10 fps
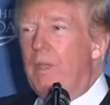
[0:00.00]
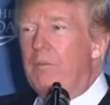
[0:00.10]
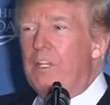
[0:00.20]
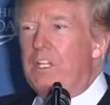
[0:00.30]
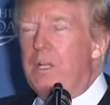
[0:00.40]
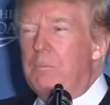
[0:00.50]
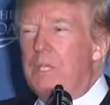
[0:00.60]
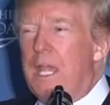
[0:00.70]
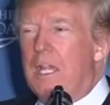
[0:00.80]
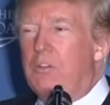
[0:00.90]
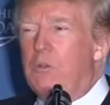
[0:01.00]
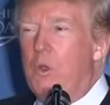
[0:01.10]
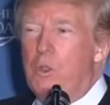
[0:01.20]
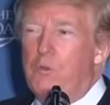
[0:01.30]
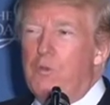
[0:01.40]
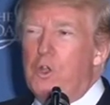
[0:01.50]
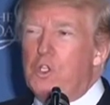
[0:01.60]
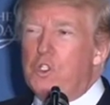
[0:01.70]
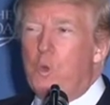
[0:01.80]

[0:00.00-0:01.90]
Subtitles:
of income tax on the first